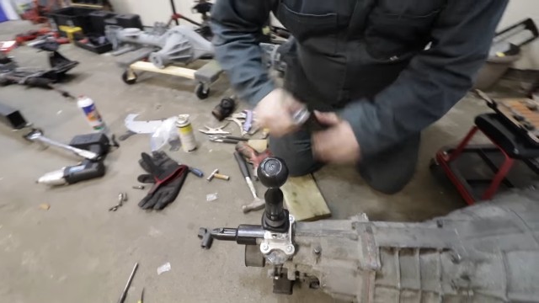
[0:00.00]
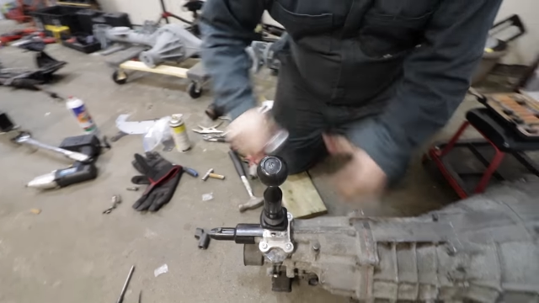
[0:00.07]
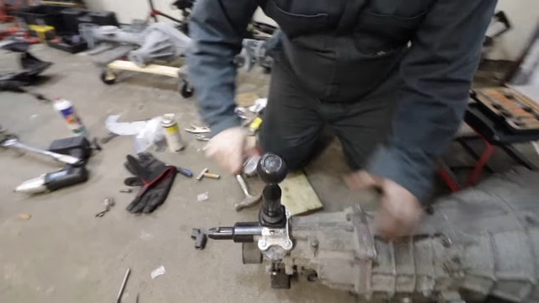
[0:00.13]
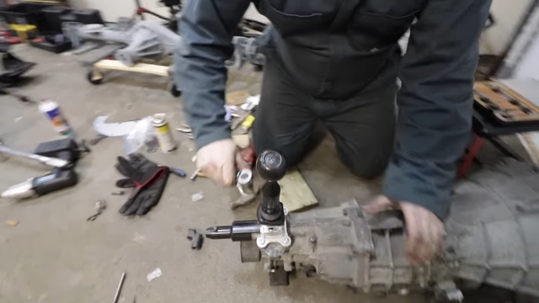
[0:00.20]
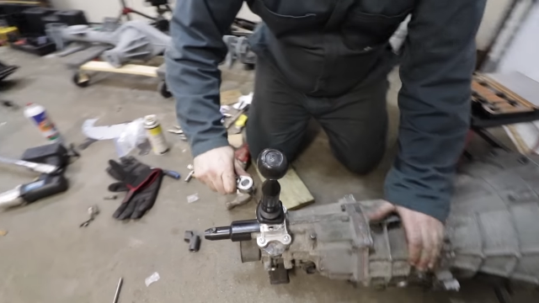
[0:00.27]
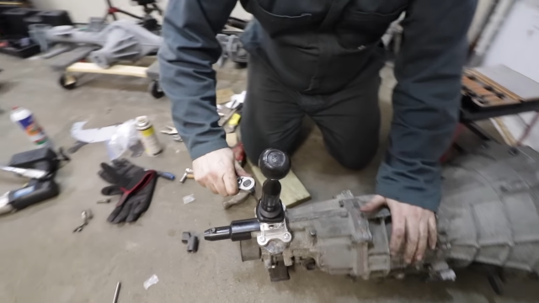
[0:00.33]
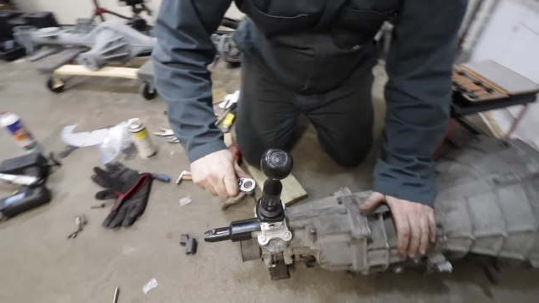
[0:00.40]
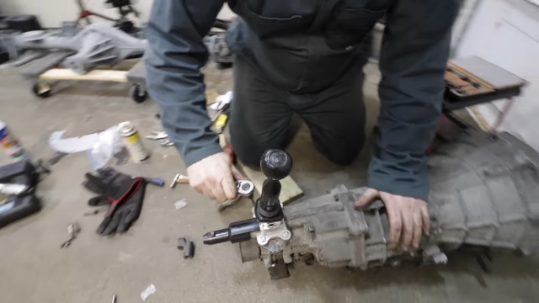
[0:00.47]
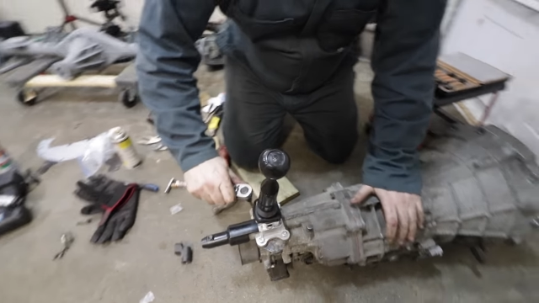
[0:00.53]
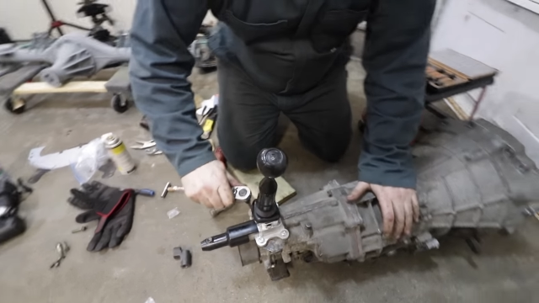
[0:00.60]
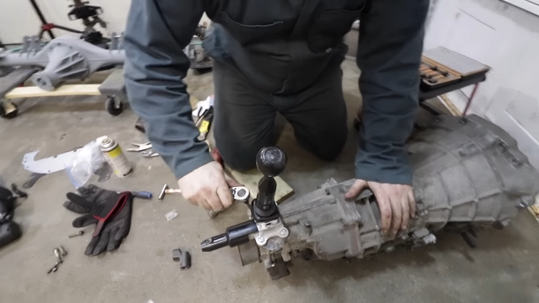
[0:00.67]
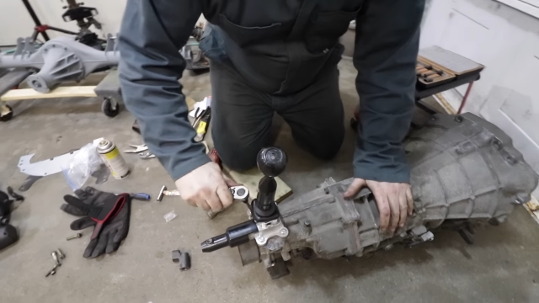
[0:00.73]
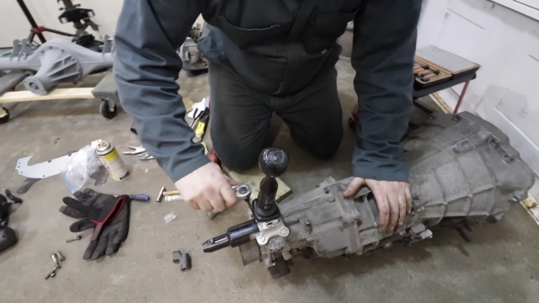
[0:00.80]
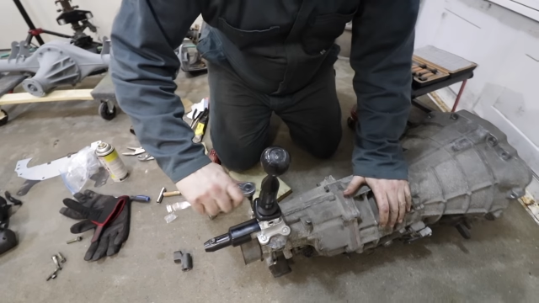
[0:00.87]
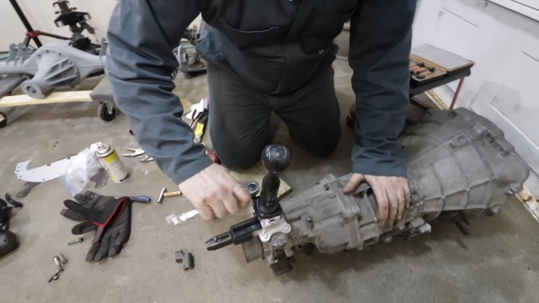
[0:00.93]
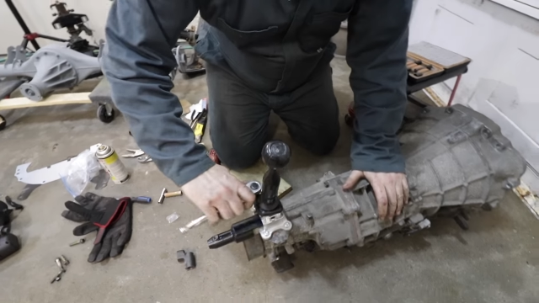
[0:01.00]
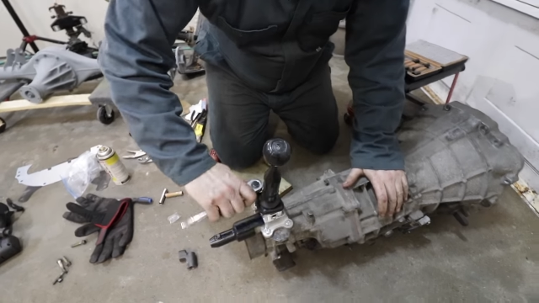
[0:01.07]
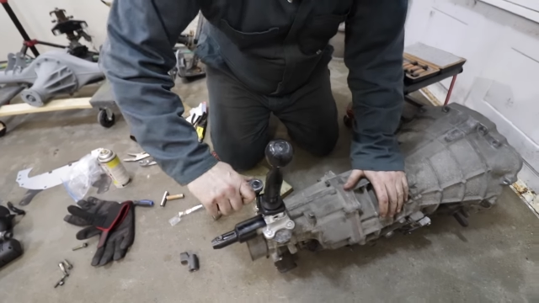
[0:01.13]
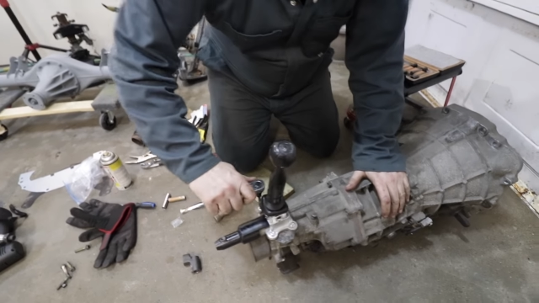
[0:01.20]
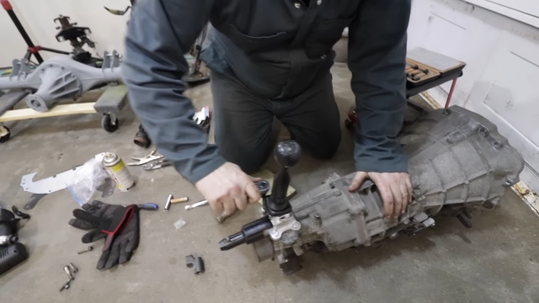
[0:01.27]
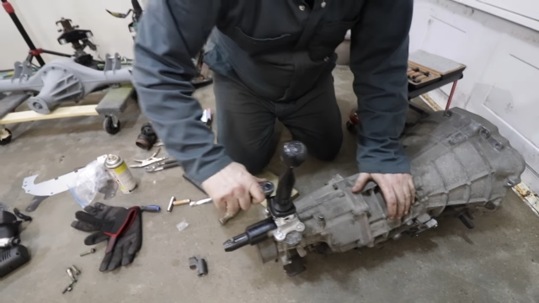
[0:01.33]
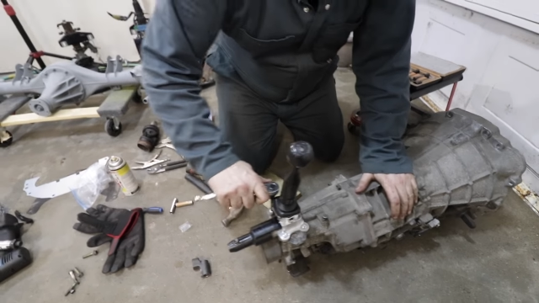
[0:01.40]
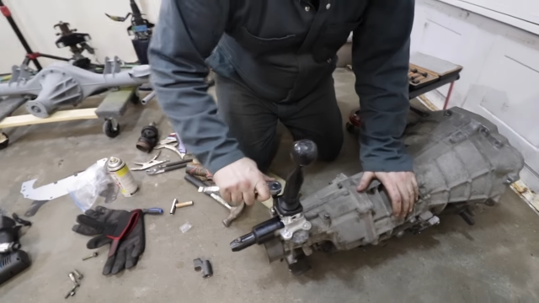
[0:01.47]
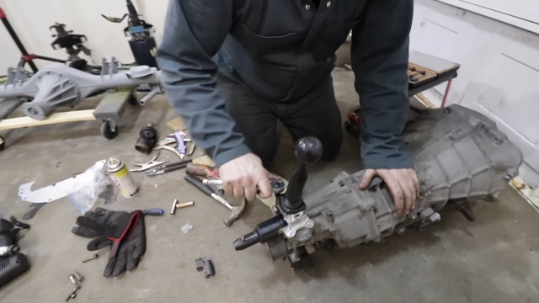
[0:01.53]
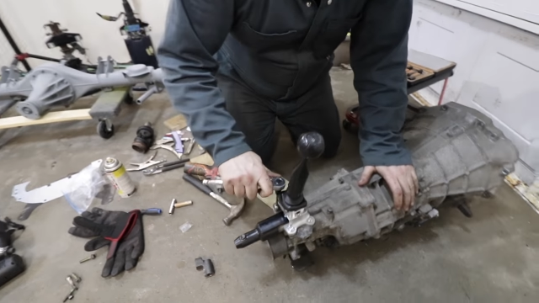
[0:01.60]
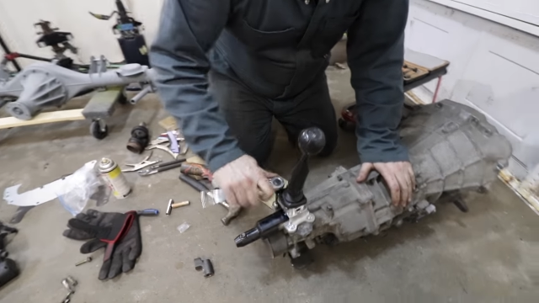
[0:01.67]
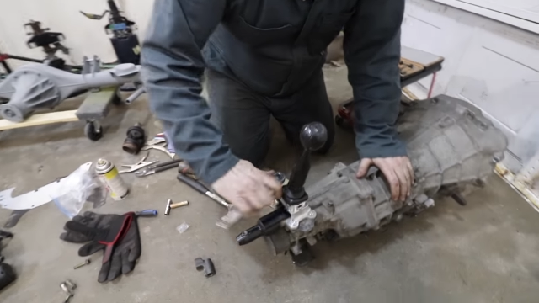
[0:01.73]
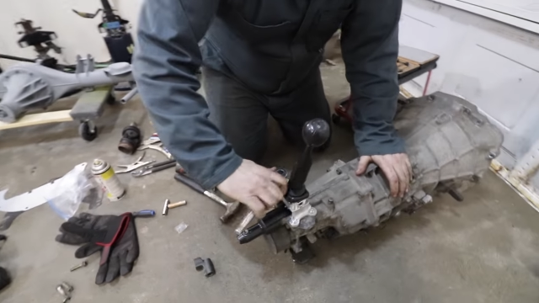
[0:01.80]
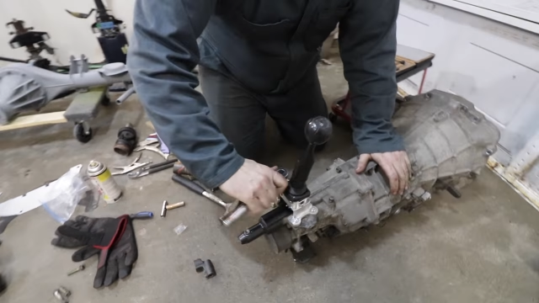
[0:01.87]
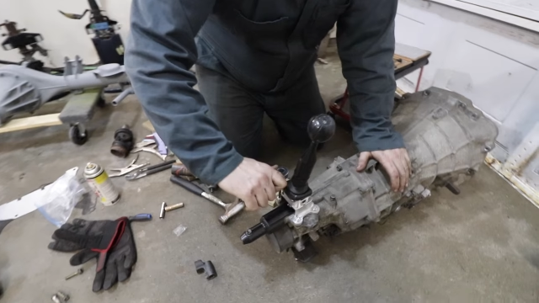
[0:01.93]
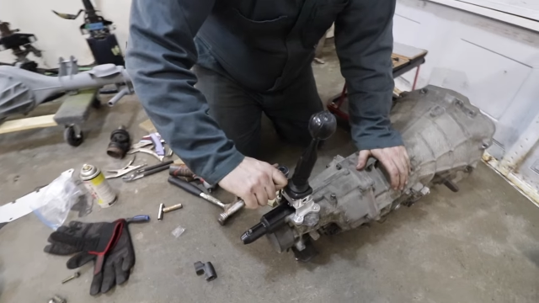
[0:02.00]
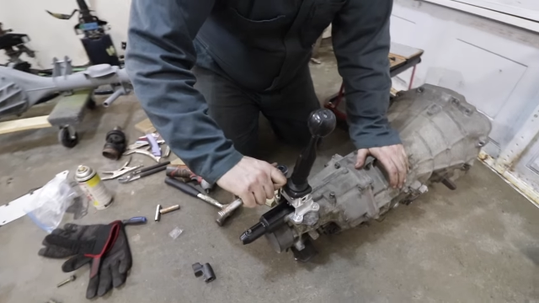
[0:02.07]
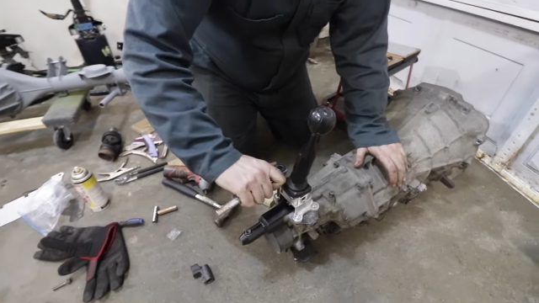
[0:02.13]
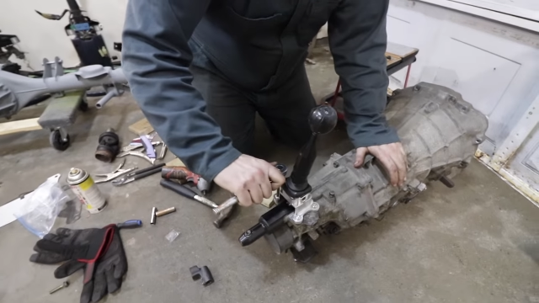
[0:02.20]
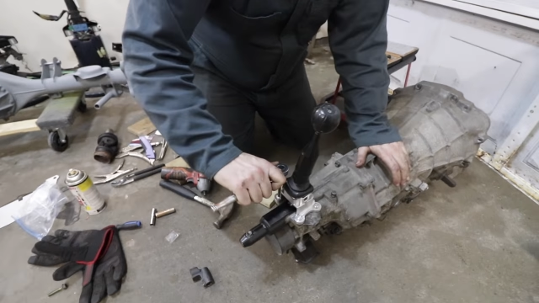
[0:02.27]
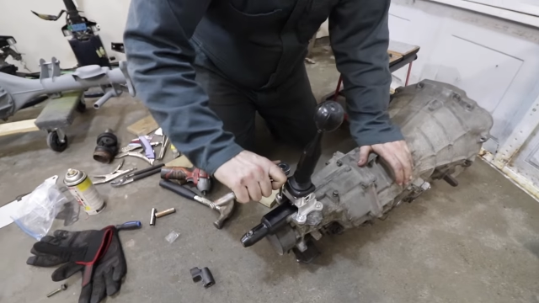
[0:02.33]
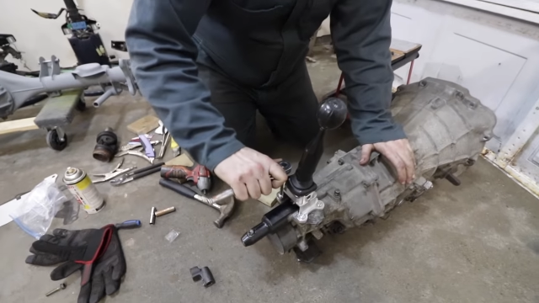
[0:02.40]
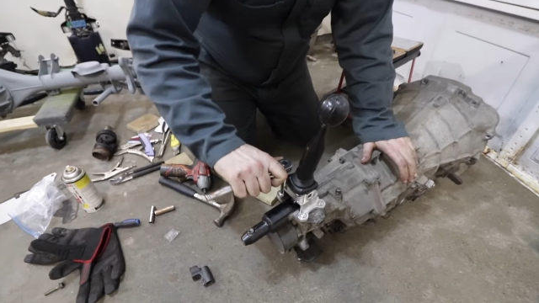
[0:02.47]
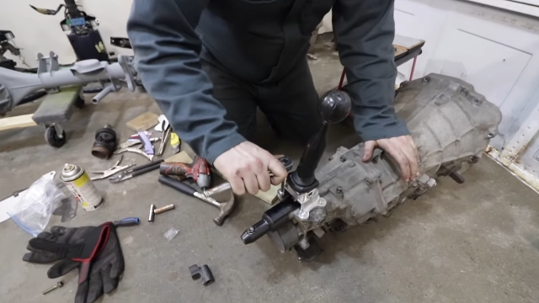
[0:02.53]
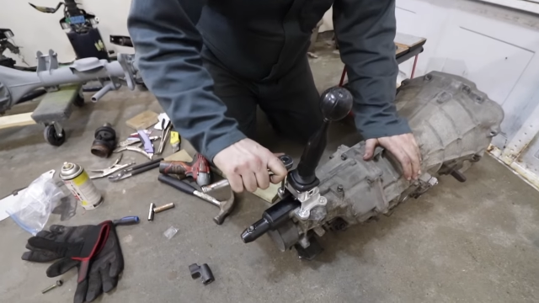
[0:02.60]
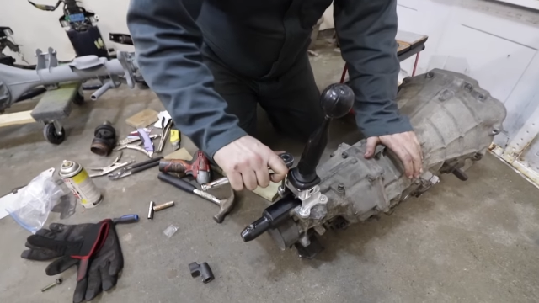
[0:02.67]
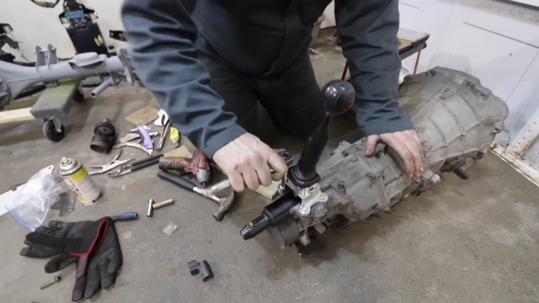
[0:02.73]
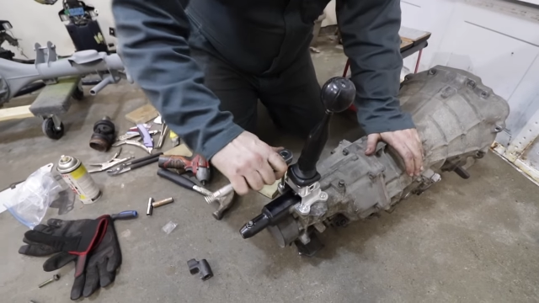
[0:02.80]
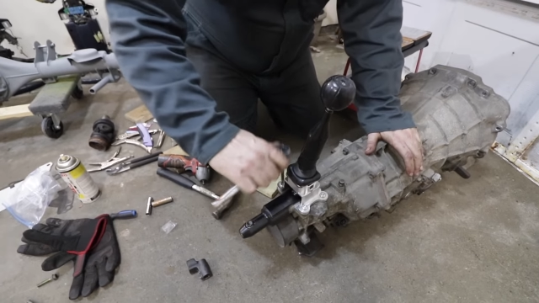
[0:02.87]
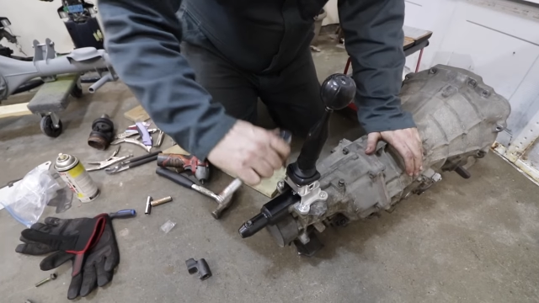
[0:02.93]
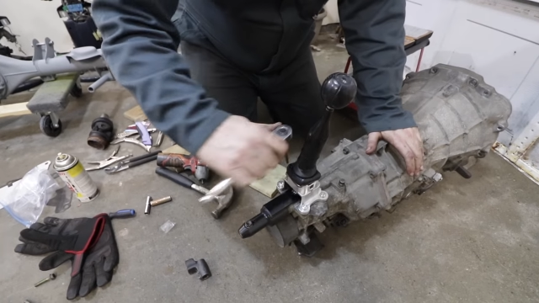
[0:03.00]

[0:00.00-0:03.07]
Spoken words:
(no speaker visible)